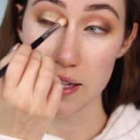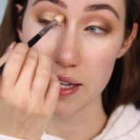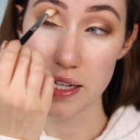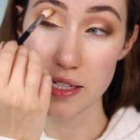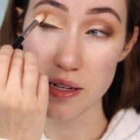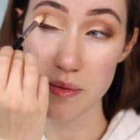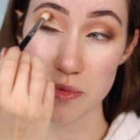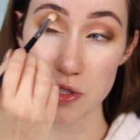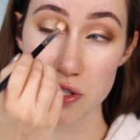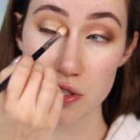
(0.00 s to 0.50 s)

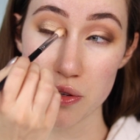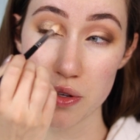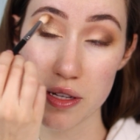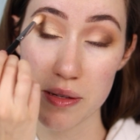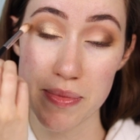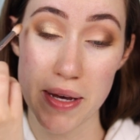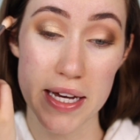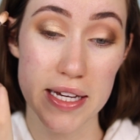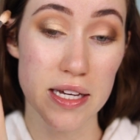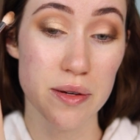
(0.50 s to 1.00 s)
Again, I'm just
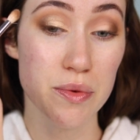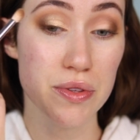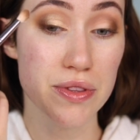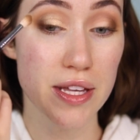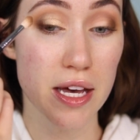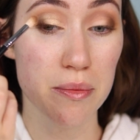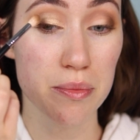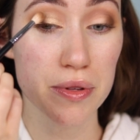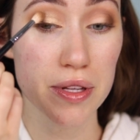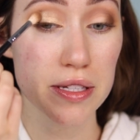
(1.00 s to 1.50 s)
going back in with
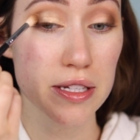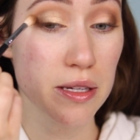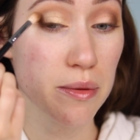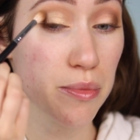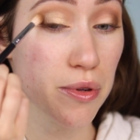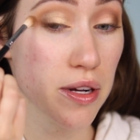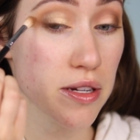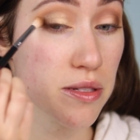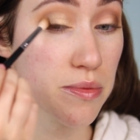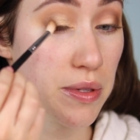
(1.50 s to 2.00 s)
that
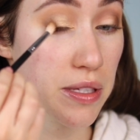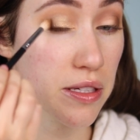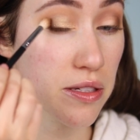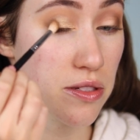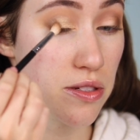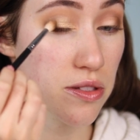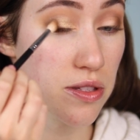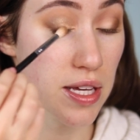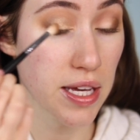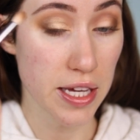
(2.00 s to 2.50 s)
blending brush,
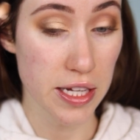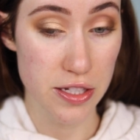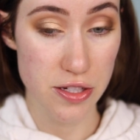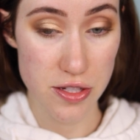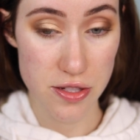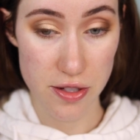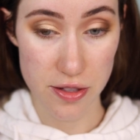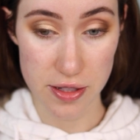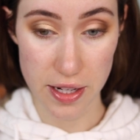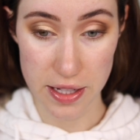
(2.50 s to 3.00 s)
making sure the
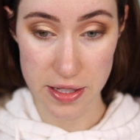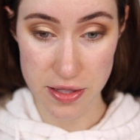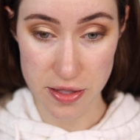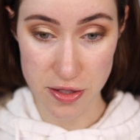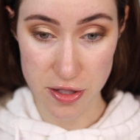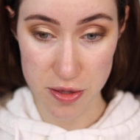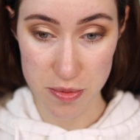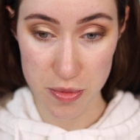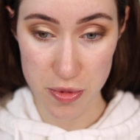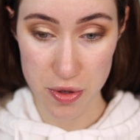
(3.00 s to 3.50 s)
edges are nice
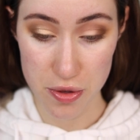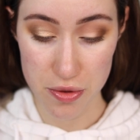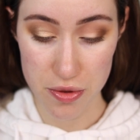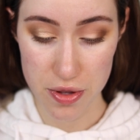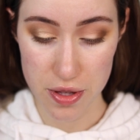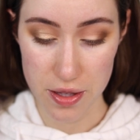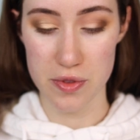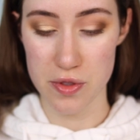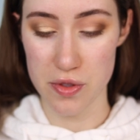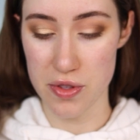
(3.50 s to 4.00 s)
and smooth.
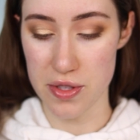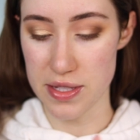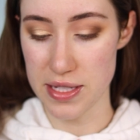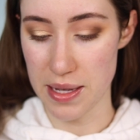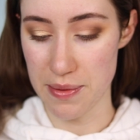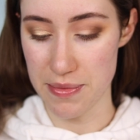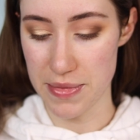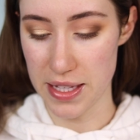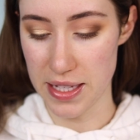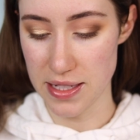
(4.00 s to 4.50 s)
Do the
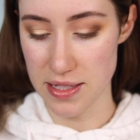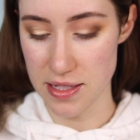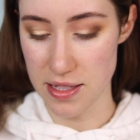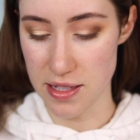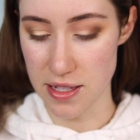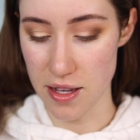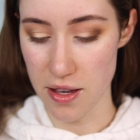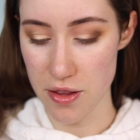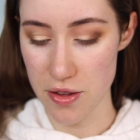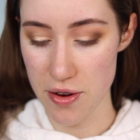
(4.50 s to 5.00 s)
same thing to
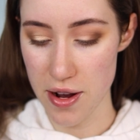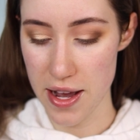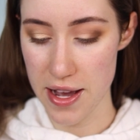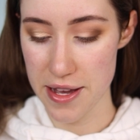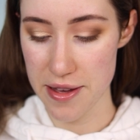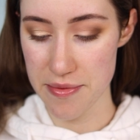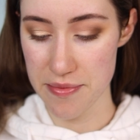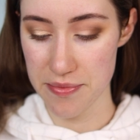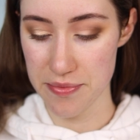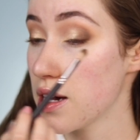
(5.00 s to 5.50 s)
the other
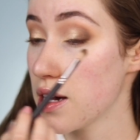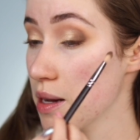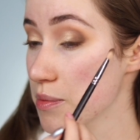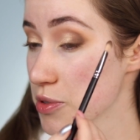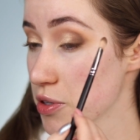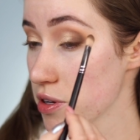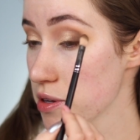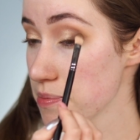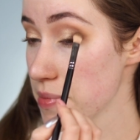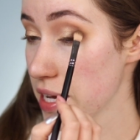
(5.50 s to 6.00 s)
eye.
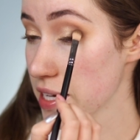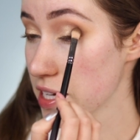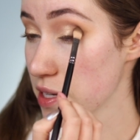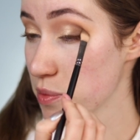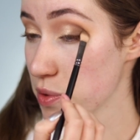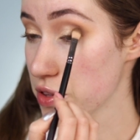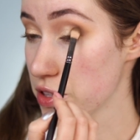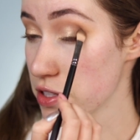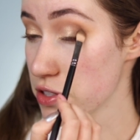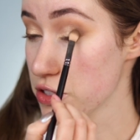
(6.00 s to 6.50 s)
I'm going back
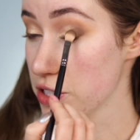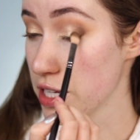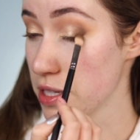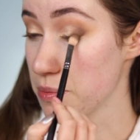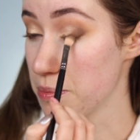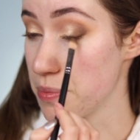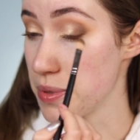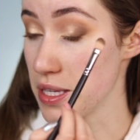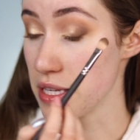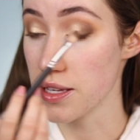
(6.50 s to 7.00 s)
in with the
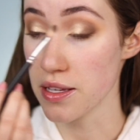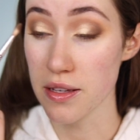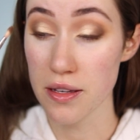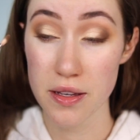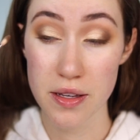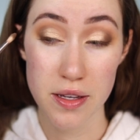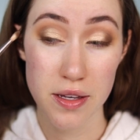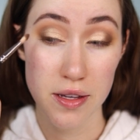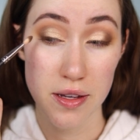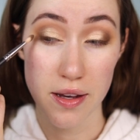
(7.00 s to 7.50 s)
shade B.
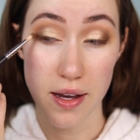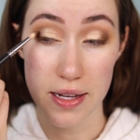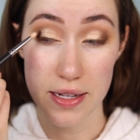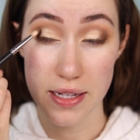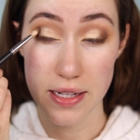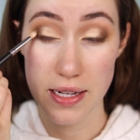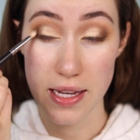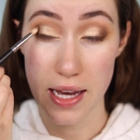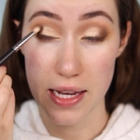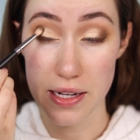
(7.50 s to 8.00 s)
I
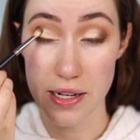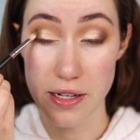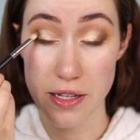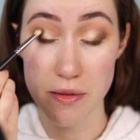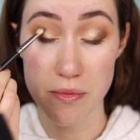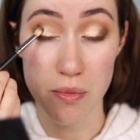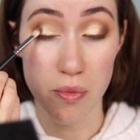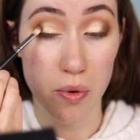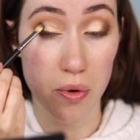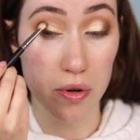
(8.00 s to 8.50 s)
didn't add
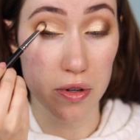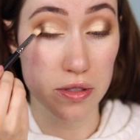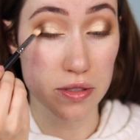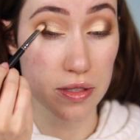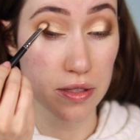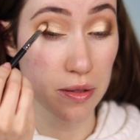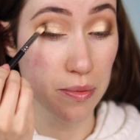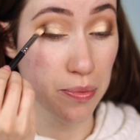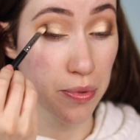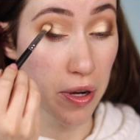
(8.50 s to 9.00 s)
any more
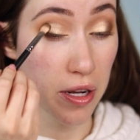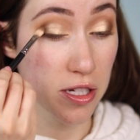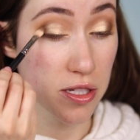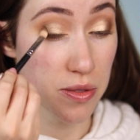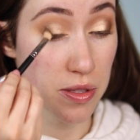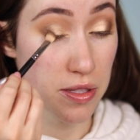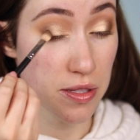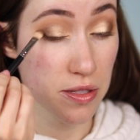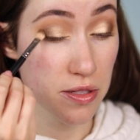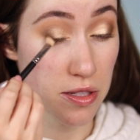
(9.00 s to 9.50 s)
to the
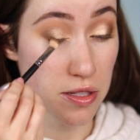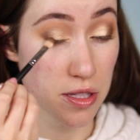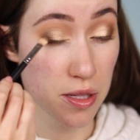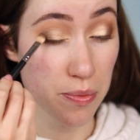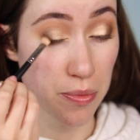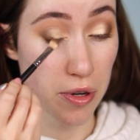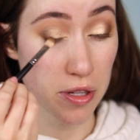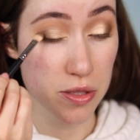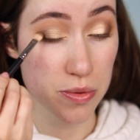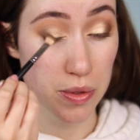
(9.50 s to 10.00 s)
brush. This is just
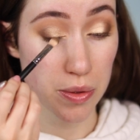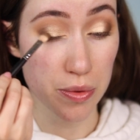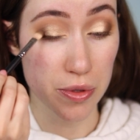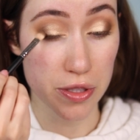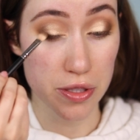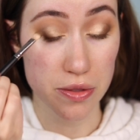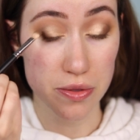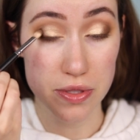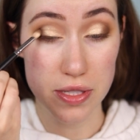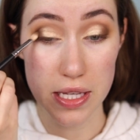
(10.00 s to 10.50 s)
the brush we were
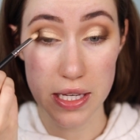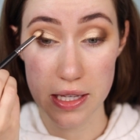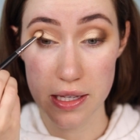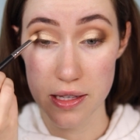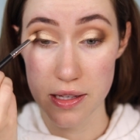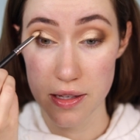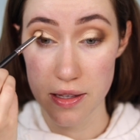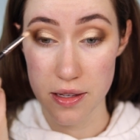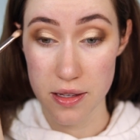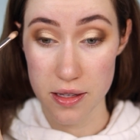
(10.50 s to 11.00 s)

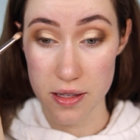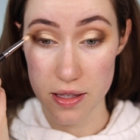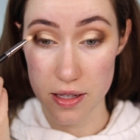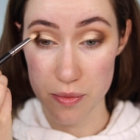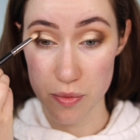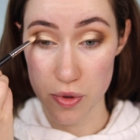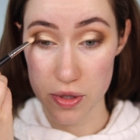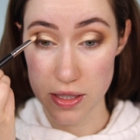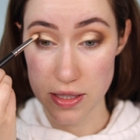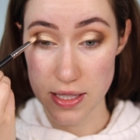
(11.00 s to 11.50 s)
using. And
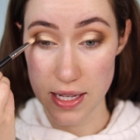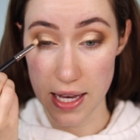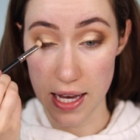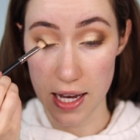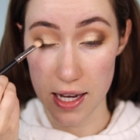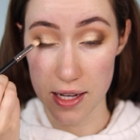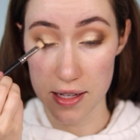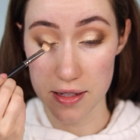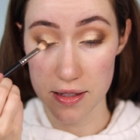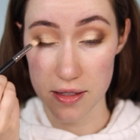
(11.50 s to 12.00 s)
I'm wanting to
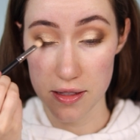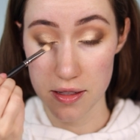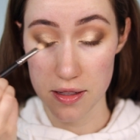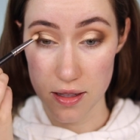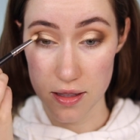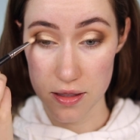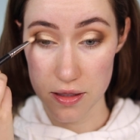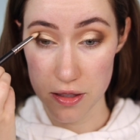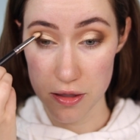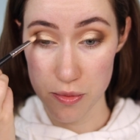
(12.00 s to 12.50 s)
add
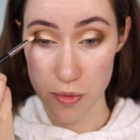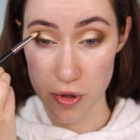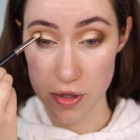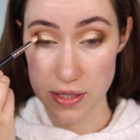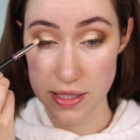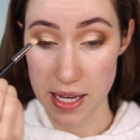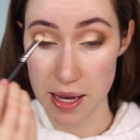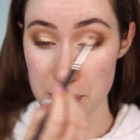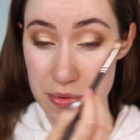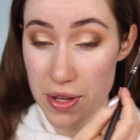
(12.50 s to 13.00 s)
a little more
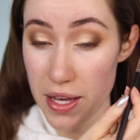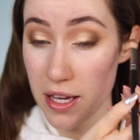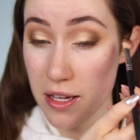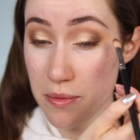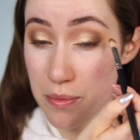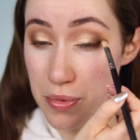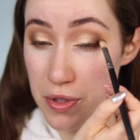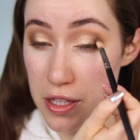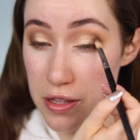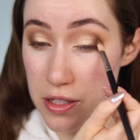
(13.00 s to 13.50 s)
depth
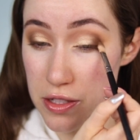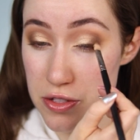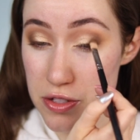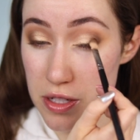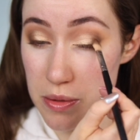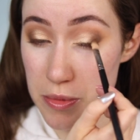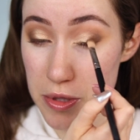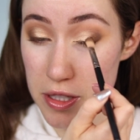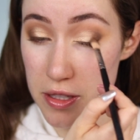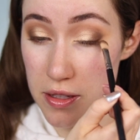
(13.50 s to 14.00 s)
and blend the
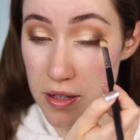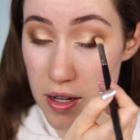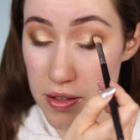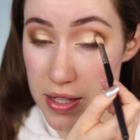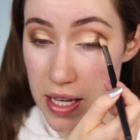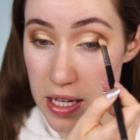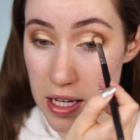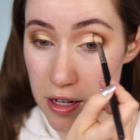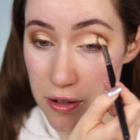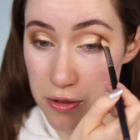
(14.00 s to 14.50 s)
shimmer
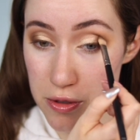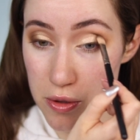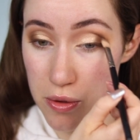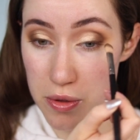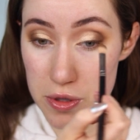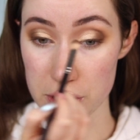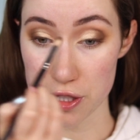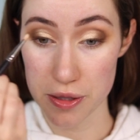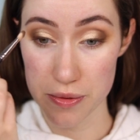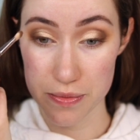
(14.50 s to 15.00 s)
on that outer
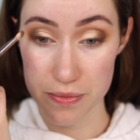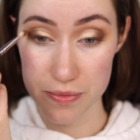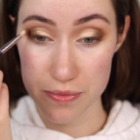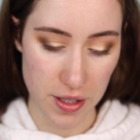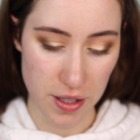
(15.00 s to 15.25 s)
corner.